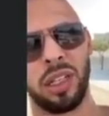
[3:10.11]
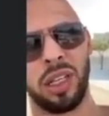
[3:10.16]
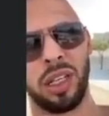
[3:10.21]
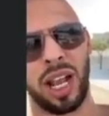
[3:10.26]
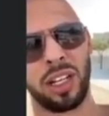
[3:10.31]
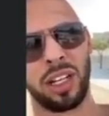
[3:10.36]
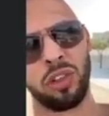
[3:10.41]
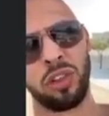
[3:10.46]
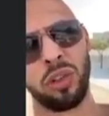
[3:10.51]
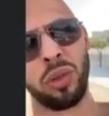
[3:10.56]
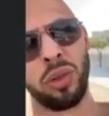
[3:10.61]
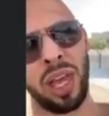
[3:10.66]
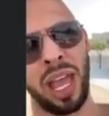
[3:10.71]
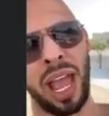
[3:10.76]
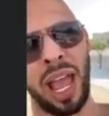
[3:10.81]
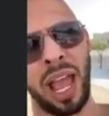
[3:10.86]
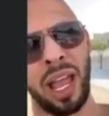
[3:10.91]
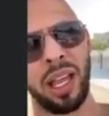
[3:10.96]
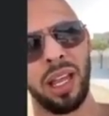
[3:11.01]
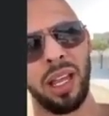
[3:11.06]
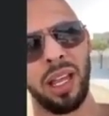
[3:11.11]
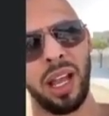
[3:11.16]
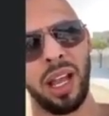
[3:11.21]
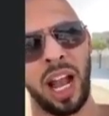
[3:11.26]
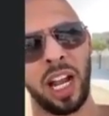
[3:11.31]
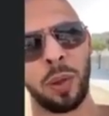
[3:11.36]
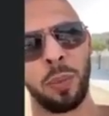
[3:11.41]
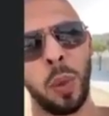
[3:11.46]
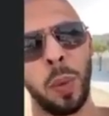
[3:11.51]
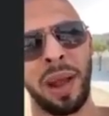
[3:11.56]
I could do that.
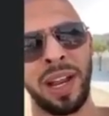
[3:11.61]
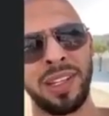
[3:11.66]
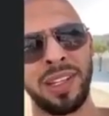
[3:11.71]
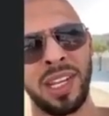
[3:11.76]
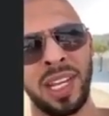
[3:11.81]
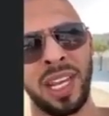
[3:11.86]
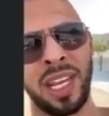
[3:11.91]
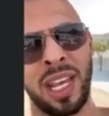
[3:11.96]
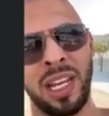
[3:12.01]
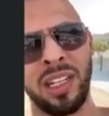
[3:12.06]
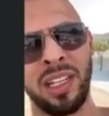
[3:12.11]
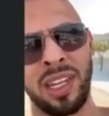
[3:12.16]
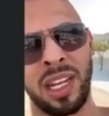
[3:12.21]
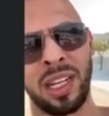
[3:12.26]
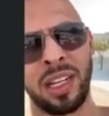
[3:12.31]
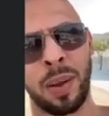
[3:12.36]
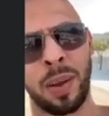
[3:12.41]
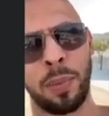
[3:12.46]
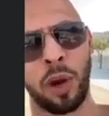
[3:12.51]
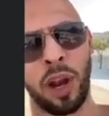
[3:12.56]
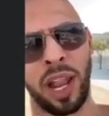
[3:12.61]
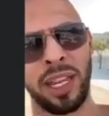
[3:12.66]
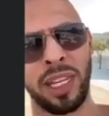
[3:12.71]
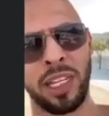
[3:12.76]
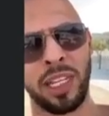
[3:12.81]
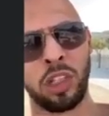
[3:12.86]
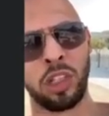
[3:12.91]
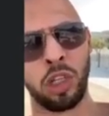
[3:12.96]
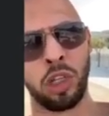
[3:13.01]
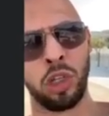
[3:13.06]
I could put my in number
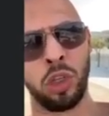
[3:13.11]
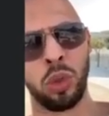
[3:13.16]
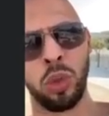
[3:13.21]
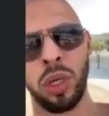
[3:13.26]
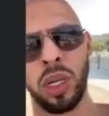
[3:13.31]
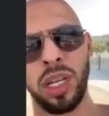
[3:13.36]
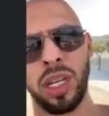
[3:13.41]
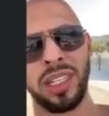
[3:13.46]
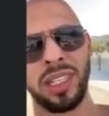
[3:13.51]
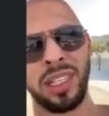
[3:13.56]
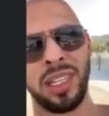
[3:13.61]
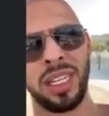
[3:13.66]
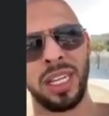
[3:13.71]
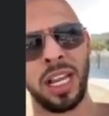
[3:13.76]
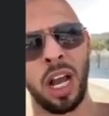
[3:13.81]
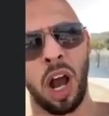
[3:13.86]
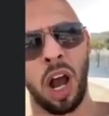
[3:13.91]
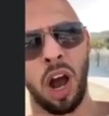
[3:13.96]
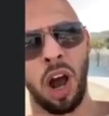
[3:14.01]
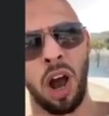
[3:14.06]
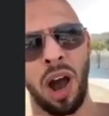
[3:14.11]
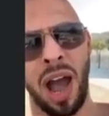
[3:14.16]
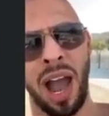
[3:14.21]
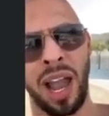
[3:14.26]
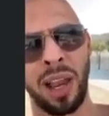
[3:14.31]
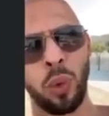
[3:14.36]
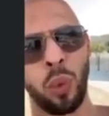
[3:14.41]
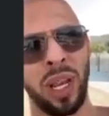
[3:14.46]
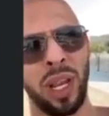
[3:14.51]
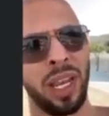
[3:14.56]
82. Yeehaw!
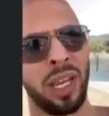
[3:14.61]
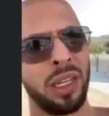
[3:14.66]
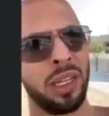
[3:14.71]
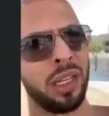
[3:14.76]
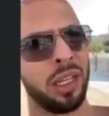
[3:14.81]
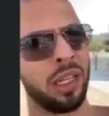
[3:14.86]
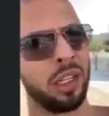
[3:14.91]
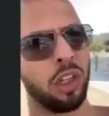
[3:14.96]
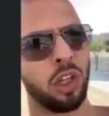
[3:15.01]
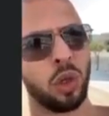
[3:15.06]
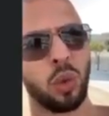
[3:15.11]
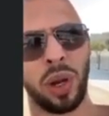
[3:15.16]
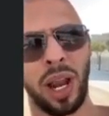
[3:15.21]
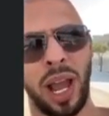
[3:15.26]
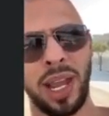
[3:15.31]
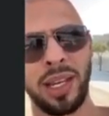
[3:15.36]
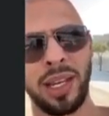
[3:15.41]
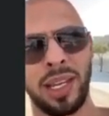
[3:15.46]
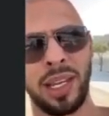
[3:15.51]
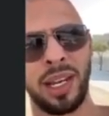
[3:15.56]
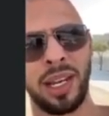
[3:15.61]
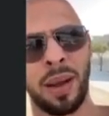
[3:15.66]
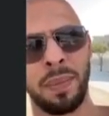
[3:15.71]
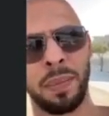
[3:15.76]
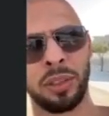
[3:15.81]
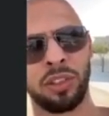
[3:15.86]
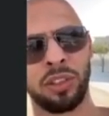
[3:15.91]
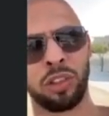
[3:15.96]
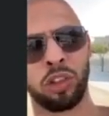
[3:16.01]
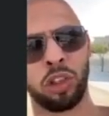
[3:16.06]
I win. Look what I did.
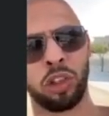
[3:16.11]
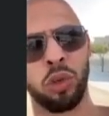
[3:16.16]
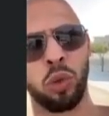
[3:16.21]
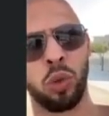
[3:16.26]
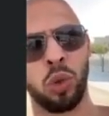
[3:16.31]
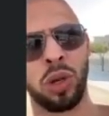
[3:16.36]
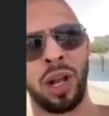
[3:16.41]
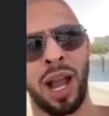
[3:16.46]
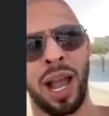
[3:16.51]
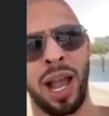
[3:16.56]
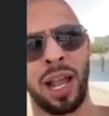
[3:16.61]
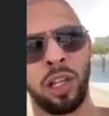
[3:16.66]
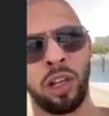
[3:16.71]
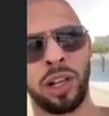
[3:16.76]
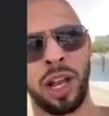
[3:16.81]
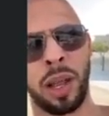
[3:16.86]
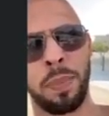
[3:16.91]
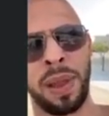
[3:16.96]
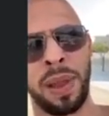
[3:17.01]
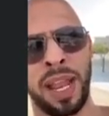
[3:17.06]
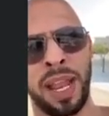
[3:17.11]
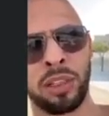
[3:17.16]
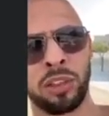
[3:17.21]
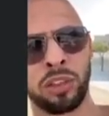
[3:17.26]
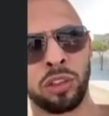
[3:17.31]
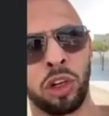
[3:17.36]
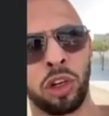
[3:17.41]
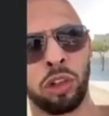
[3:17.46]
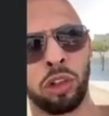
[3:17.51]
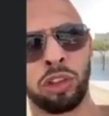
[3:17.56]
I'm such a cool guy. Look, I banged
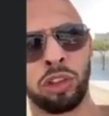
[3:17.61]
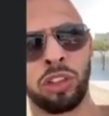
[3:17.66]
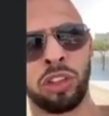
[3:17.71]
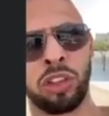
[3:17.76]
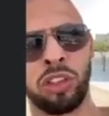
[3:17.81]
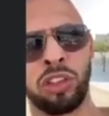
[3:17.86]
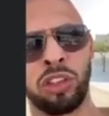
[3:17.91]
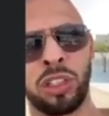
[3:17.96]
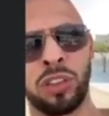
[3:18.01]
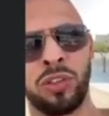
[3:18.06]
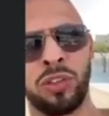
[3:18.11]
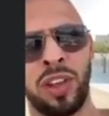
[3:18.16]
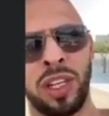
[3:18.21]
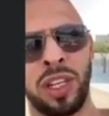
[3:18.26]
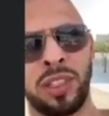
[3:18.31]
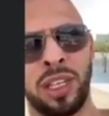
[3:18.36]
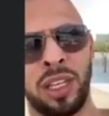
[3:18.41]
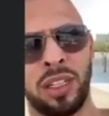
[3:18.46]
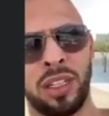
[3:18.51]
this girl just because she has fake.